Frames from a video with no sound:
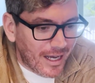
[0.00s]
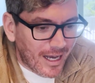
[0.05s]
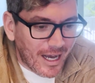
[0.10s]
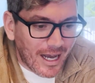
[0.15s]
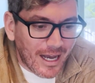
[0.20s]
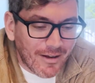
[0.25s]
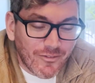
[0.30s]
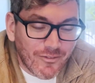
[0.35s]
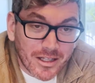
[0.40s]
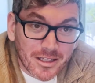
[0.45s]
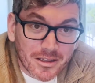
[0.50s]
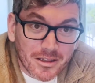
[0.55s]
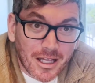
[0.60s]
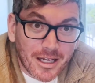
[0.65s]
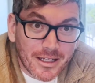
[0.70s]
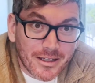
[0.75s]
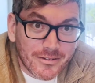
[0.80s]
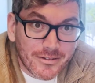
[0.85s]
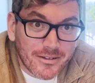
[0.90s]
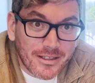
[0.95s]
I've done a
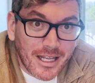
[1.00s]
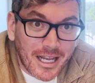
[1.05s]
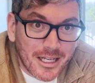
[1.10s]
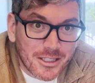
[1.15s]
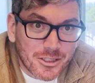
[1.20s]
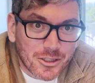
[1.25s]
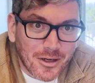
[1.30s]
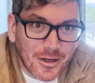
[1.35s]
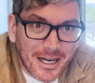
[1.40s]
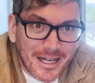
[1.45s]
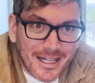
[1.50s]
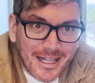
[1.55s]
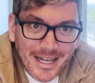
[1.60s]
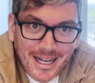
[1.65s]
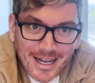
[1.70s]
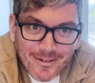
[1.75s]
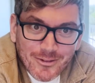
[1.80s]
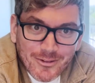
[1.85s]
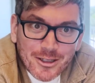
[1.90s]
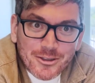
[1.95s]
lot of day trading,
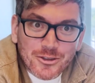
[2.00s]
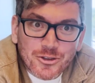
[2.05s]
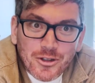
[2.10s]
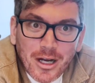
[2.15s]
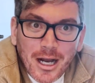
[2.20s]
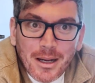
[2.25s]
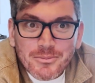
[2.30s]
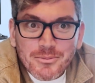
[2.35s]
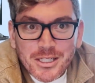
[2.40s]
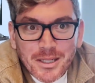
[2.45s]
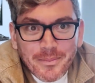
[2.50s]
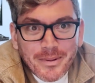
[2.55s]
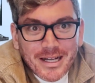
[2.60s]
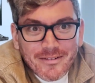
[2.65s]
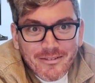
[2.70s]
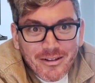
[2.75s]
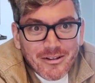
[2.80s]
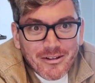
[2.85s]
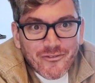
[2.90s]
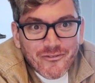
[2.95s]
I've done drop shipping,
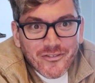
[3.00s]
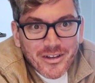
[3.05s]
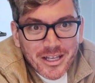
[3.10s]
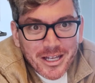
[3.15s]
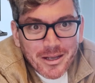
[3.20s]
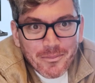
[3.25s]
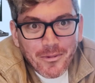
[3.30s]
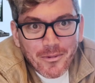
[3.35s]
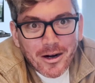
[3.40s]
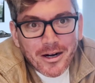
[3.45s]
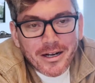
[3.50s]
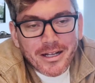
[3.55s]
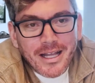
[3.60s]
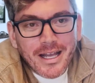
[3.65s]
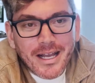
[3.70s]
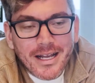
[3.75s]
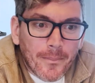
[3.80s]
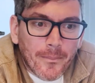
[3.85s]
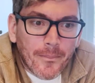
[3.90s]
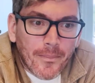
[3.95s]
I've done affiliate
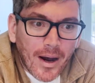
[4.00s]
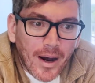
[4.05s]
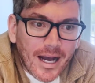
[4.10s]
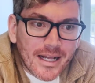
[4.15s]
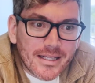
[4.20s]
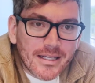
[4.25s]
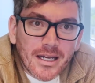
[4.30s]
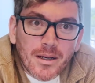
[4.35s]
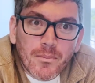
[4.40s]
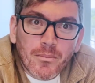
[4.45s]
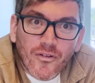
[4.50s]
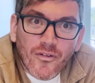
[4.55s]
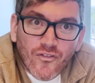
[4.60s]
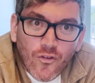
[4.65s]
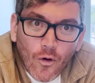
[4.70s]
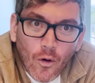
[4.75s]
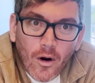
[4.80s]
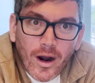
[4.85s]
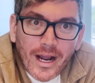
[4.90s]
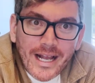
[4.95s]
marketing, but
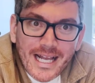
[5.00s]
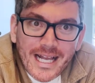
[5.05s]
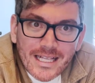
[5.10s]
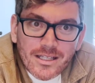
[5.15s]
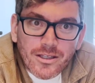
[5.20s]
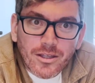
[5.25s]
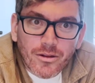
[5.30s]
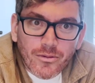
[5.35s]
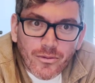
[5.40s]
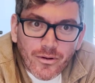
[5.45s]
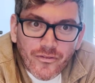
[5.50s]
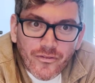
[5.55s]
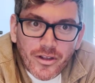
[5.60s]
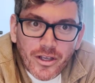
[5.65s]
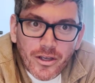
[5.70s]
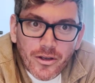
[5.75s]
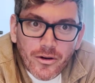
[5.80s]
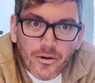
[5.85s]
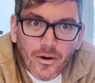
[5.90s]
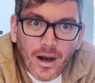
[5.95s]
before I get to the
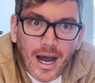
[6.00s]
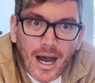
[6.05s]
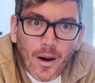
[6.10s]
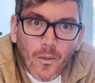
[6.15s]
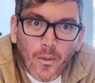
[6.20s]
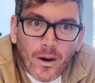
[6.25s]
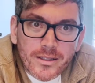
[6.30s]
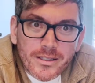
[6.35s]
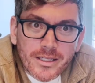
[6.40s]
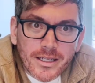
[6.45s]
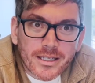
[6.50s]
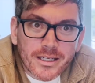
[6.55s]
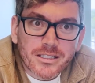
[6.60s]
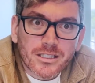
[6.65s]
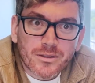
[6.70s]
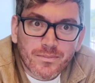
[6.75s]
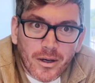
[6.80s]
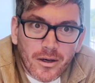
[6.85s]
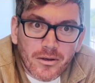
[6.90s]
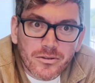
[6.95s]
review, I want to
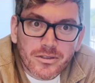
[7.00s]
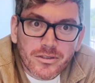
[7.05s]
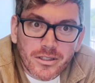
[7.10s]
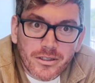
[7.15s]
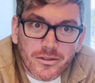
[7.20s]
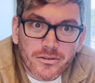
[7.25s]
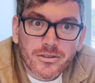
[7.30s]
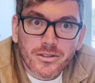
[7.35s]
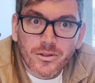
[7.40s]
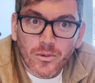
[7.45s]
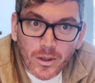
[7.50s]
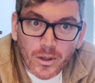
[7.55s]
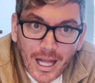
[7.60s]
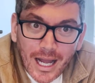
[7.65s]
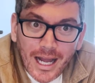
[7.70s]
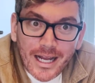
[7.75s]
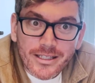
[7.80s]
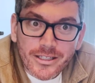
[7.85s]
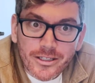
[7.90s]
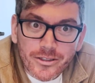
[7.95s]
expose you to what
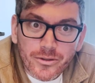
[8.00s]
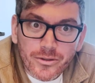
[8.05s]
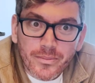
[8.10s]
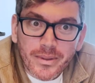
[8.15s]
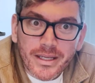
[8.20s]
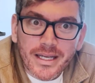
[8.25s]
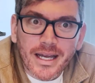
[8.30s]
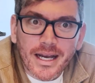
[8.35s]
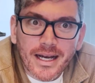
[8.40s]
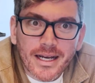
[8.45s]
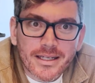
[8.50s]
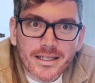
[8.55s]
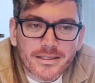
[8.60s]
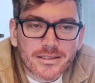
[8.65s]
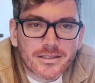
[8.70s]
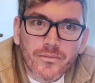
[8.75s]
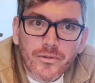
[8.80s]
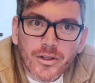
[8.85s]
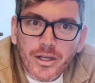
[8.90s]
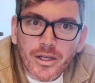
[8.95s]
I do
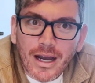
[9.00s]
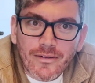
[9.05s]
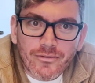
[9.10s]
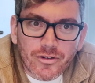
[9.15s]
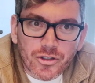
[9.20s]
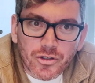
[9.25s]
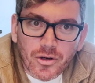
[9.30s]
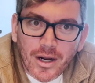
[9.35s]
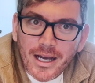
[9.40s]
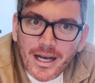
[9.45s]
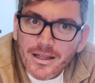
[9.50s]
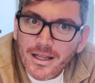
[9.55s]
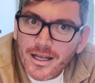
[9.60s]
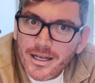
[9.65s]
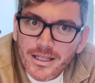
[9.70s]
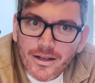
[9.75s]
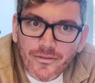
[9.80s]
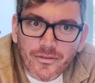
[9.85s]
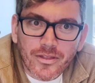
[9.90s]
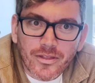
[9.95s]
because you have to try a lot
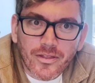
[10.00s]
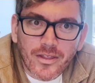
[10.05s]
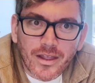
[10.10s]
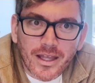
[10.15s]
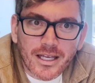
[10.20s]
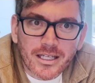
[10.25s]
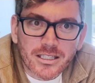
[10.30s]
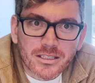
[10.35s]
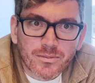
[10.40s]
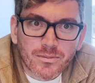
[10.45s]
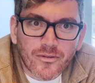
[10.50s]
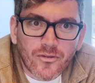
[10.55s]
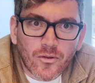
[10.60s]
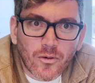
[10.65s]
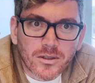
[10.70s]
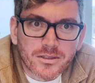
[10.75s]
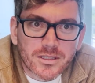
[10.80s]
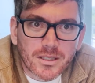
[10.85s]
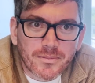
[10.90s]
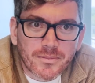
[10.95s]
of different things
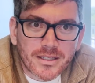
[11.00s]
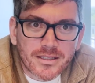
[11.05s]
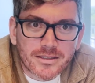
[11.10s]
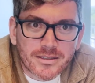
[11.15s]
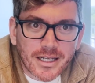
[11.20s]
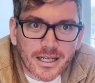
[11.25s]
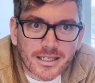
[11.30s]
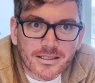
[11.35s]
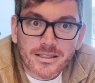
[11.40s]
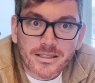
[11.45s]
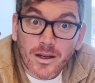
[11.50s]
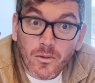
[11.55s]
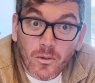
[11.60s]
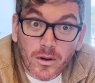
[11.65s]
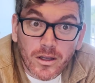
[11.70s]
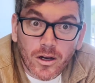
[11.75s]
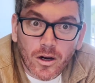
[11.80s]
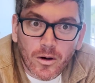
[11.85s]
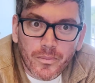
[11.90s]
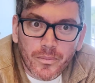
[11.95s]
before something sticks, and I
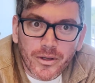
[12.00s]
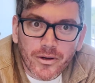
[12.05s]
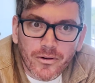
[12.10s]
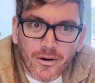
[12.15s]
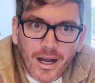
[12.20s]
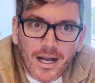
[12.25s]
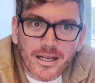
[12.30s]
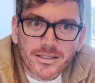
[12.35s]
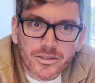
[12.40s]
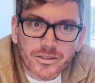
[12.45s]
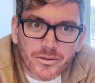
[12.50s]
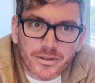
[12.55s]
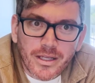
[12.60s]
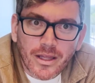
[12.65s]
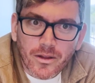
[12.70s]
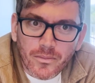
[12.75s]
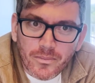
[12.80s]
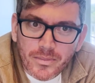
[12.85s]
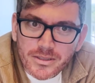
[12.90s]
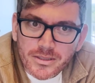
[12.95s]
want to open your eyes to
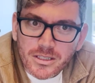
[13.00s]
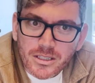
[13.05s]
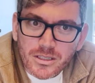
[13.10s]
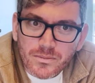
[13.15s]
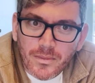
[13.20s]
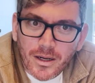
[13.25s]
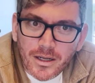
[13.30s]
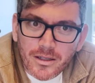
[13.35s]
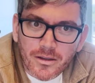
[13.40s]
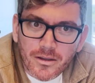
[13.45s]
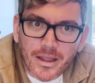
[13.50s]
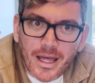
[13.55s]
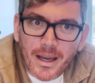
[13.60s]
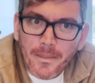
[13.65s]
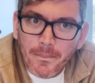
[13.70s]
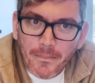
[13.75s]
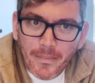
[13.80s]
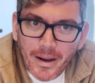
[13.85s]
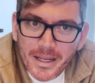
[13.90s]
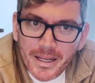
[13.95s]
another business model
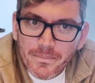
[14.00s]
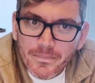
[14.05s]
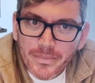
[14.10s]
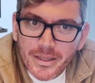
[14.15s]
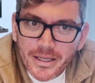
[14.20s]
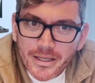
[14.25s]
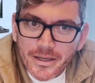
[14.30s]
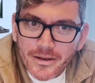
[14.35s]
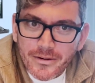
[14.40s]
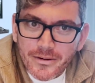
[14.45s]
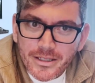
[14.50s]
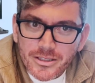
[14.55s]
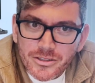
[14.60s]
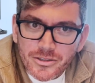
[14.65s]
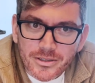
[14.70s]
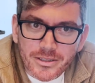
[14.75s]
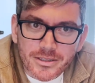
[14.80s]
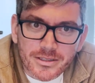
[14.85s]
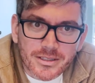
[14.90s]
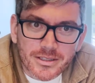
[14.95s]
that might pique your
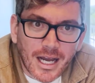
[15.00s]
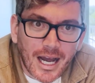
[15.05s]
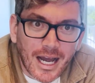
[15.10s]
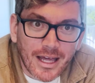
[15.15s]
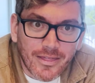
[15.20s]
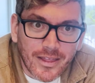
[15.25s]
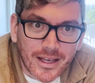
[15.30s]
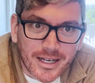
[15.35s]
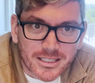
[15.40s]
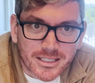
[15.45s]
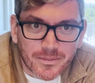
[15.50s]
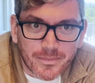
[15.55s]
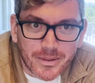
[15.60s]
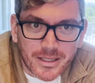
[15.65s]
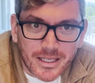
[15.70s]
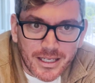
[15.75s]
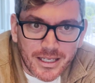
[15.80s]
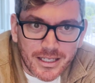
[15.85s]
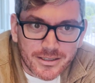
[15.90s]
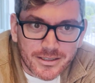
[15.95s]
interest. I think it's a bit
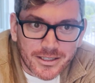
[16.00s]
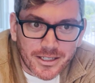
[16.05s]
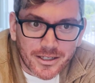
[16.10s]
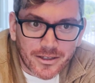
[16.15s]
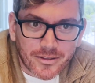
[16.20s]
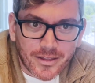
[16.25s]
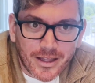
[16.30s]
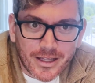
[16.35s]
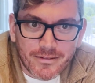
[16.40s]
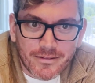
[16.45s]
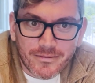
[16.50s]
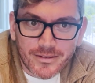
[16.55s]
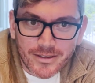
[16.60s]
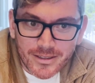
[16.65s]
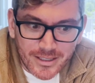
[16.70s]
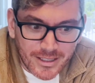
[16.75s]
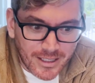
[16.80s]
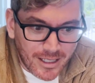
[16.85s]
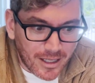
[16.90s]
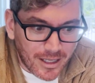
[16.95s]
easier than
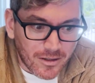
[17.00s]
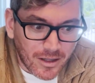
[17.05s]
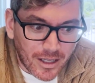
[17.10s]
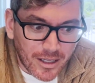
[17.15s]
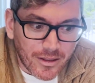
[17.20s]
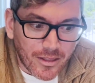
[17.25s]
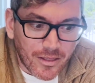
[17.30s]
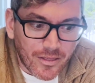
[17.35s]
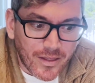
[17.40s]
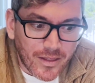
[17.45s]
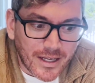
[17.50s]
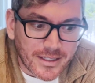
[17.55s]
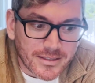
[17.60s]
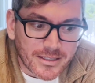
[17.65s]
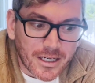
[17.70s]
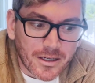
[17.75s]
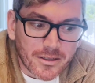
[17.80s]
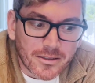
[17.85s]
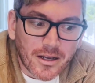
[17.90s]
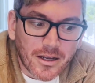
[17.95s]
a lot of the things
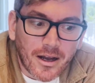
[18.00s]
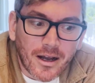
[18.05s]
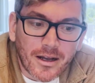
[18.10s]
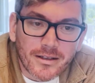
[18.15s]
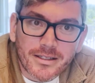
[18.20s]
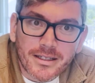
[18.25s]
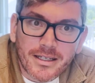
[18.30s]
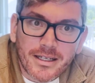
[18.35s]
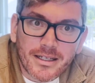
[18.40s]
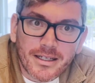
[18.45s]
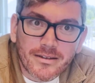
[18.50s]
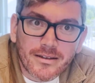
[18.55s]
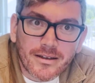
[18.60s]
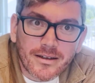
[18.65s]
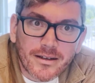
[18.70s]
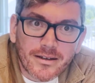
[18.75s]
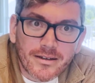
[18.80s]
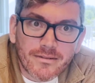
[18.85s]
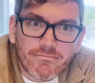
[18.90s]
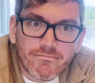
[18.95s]
that are taught in
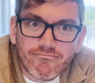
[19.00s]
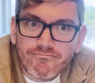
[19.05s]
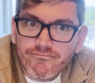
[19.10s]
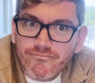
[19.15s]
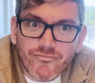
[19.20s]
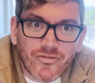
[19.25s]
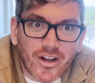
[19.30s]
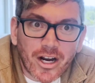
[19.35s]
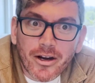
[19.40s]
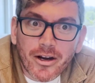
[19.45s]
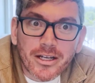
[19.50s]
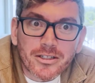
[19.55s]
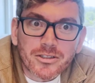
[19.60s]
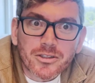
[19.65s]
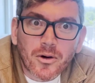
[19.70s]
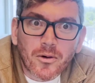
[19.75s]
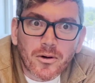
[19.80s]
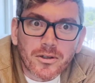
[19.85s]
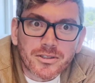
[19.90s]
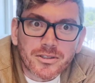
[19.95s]
various
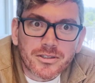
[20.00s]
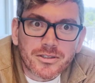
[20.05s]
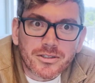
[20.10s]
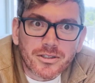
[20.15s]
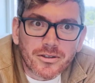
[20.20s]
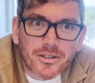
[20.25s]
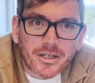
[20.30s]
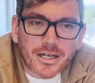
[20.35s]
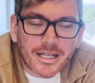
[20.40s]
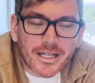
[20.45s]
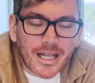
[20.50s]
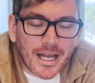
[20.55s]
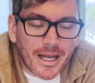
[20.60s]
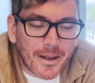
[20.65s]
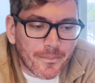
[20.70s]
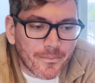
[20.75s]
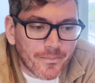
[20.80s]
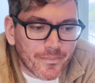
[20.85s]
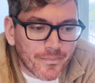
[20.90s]
courses you're looking at.